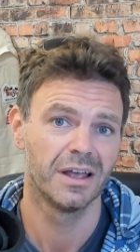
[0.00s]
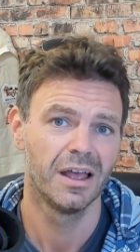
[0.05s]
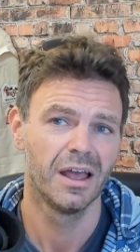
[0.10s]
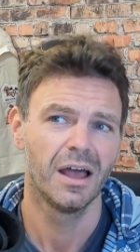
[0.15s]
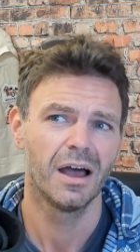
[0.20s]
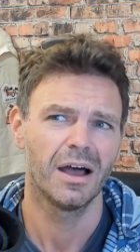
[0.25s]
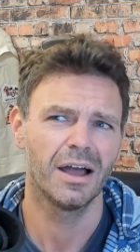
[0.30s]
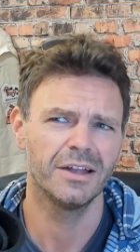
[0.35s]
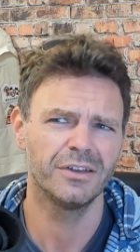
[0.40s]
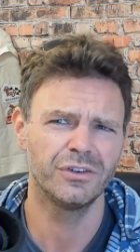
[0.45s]

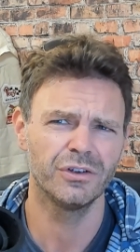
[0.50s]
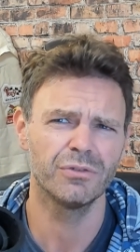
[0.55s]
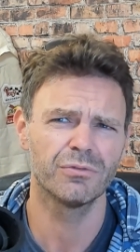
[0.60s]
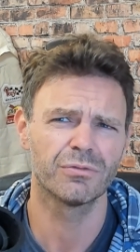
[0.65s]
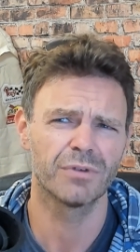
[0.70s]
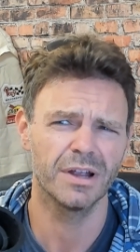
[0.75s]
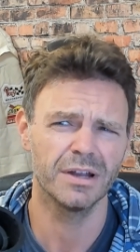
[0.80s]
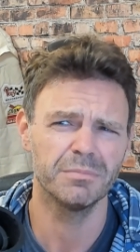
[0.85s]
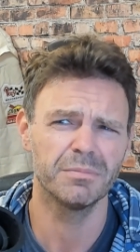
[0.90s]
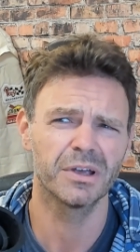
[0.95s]
I do
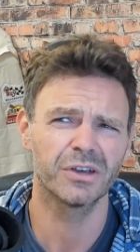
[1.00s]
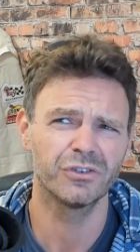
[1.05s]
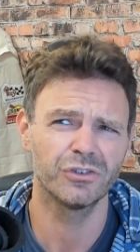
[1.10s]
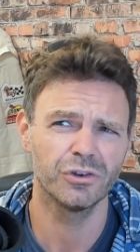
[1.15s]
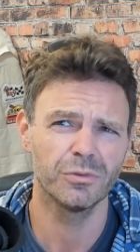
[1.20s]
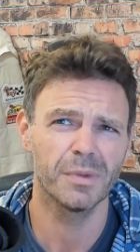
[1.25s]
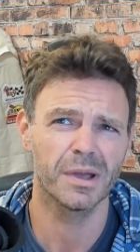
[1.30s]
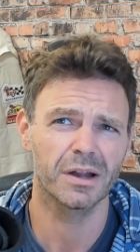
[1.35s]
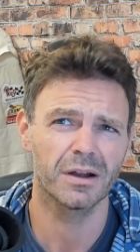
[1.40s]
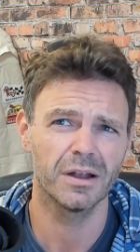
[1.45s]
rate Mick
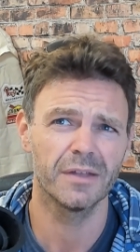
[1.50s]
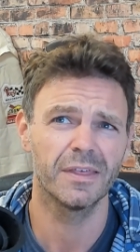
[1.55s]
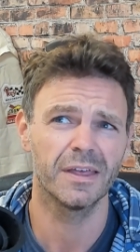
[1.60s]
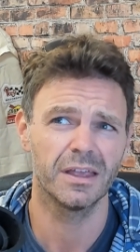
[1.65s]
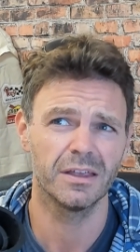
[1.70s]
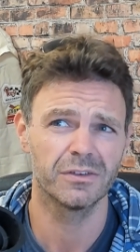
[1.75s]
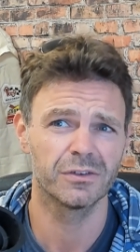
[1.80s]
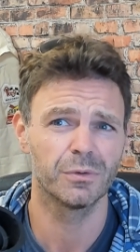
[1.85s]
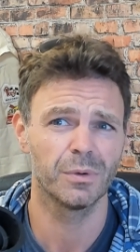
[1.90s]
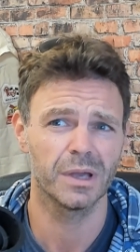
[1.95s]
Schumacher. I think
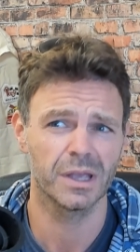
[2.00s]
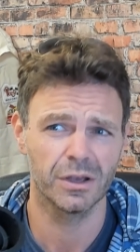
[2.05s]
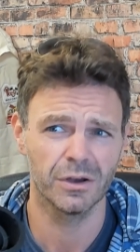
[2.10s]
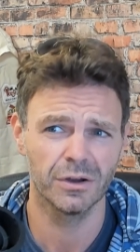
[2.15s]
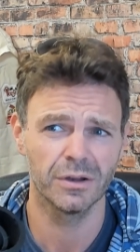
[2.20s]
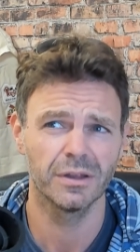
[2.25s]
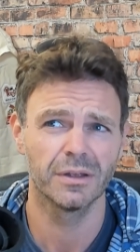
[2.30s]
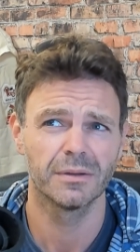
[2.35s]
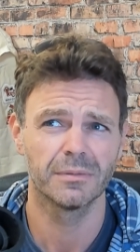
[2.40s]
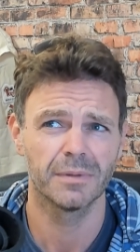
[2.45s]
he's quite
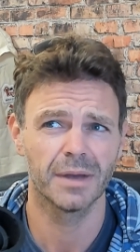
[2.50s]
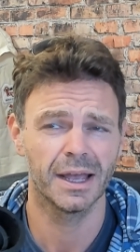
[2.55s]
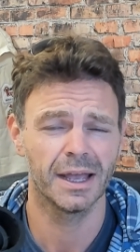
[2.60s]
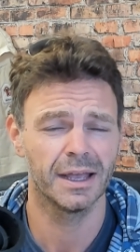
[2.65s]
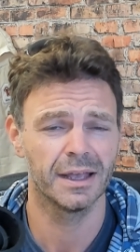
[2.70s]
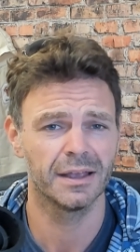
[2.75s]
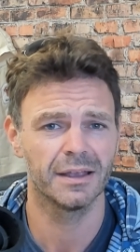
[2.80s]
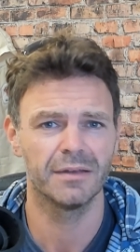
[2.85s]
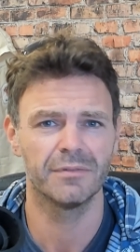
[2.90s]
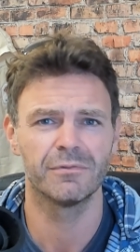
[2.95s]
good.
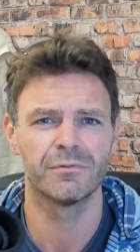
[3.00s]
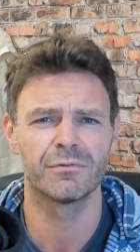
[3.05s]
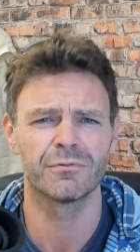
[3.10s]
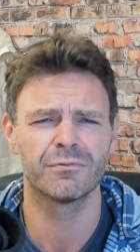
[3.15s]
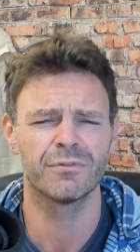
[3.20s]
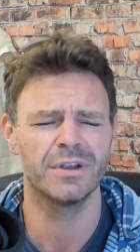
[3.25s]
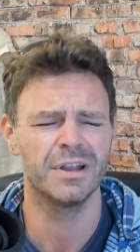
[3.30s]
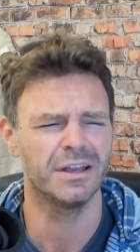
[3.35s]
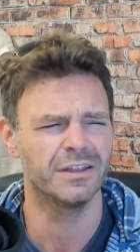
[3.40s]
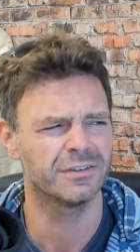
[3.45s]
Uh,
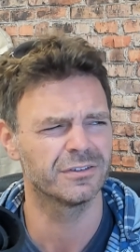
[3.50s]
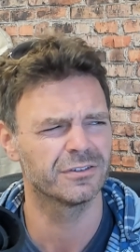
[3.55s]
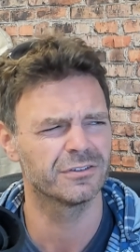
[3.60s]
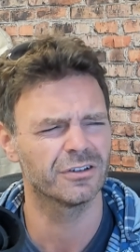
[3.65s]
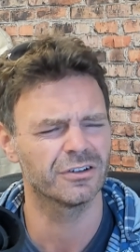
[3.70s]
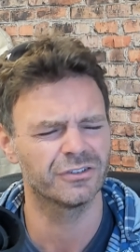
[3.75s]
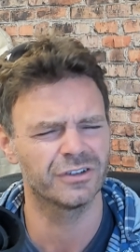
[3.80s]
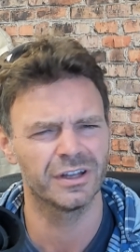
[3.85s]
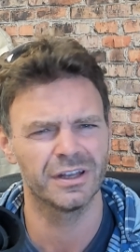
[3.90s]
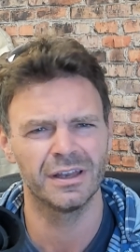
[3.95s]
really
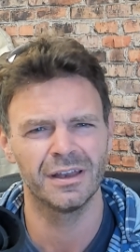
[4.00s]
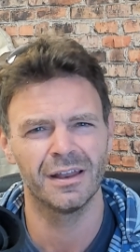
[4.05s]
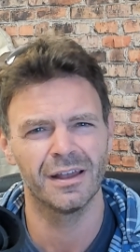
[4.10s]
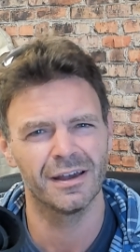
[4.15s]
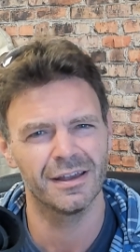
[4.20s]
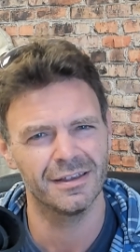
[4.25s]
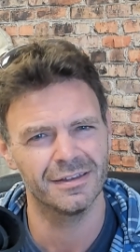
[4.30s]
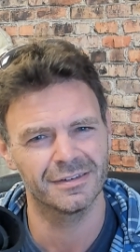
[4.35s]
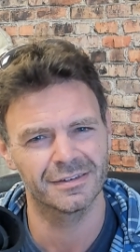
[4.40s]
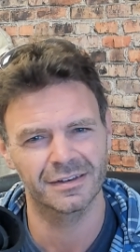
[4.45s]
such a
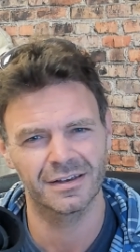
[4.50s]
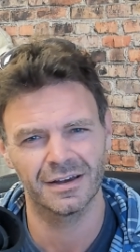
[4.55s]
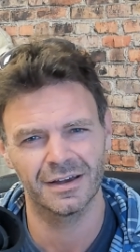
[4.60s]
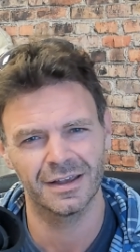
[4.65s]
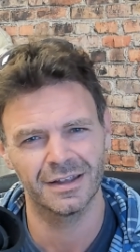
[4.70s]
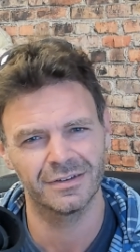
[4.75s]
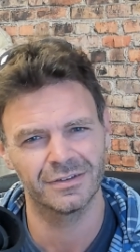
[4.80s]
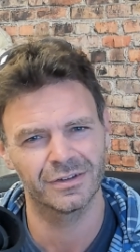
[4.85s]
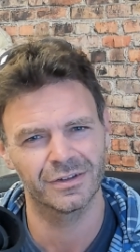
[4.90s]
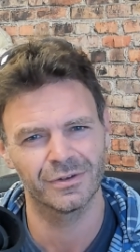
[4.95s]
nice guy
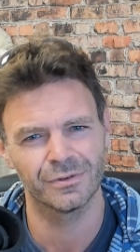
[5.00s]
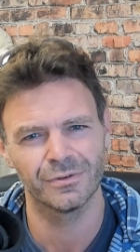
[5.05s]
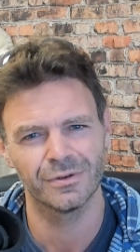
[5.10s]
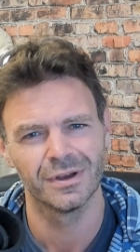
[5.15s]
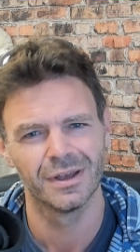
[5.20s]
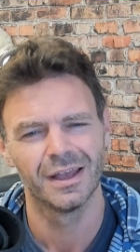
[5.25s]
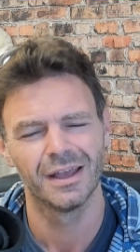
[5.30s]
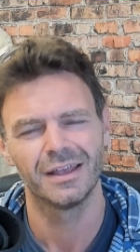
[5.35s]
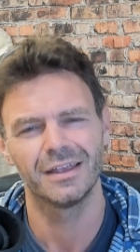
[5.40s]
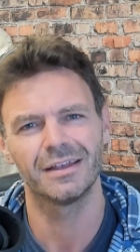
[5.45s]
too.
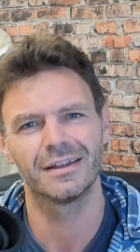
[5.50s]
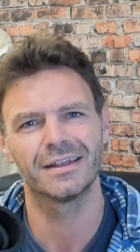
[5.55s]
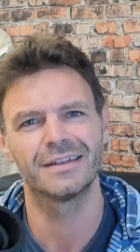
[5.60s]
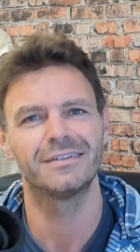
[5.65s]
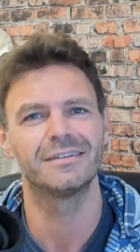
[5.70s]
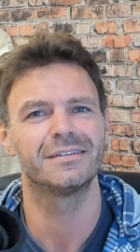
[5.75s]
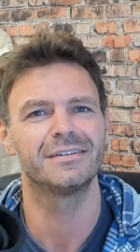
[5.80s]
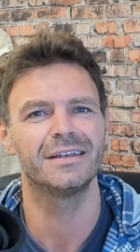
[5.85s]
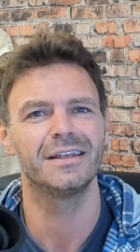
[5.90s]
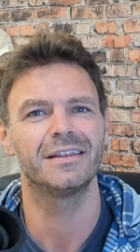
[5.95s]
You like to
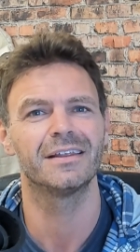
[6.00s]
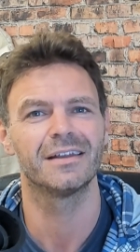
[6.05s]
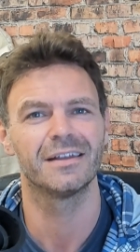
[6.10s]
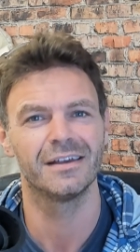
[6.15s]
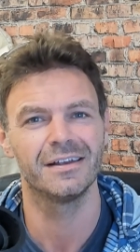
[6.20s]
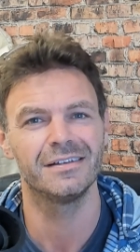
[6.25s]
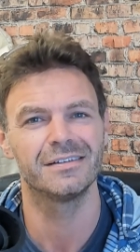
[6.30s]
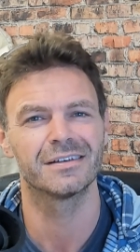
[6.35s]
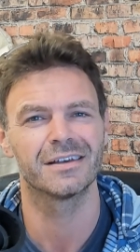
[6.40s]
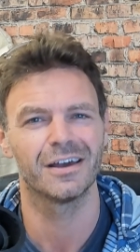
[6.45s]
see the
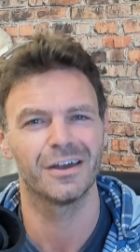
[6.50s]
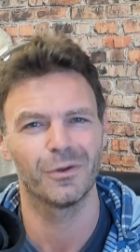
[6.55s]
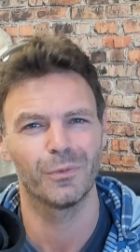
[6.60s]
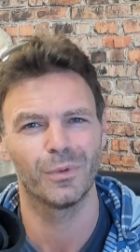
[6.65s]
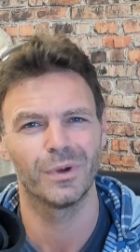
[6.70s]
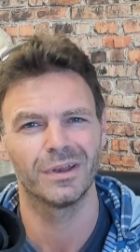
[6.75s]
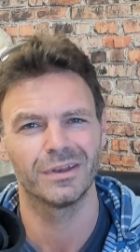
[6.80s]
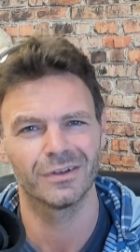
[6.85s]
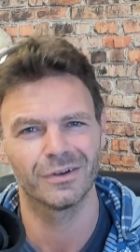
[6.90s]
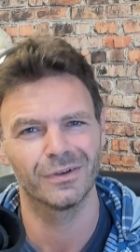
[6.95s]
nice guy
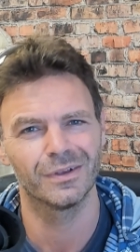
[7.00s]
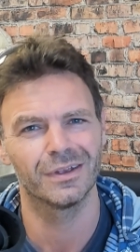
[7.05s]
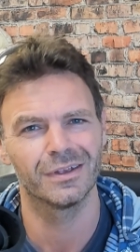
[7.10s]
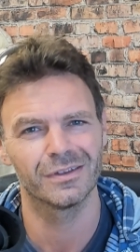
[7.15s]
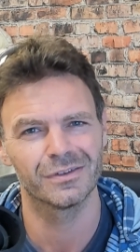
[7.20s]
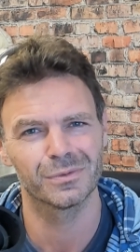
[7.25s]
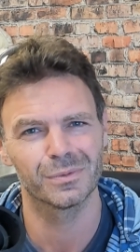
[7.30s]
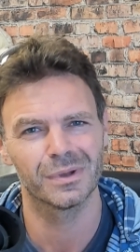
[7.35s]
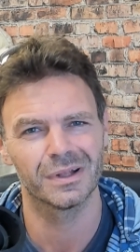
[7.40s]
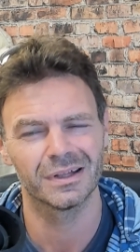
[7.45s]
win, don't you,
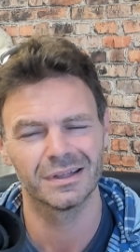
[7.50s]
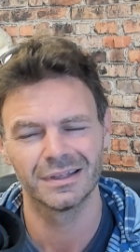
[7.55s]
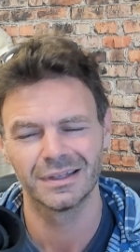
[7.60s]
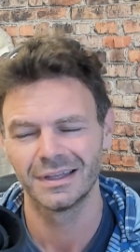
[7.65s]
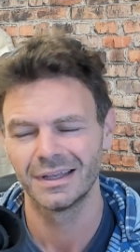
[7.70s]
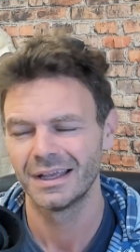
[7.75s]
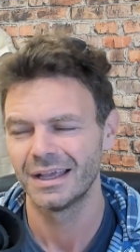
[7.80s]
as well?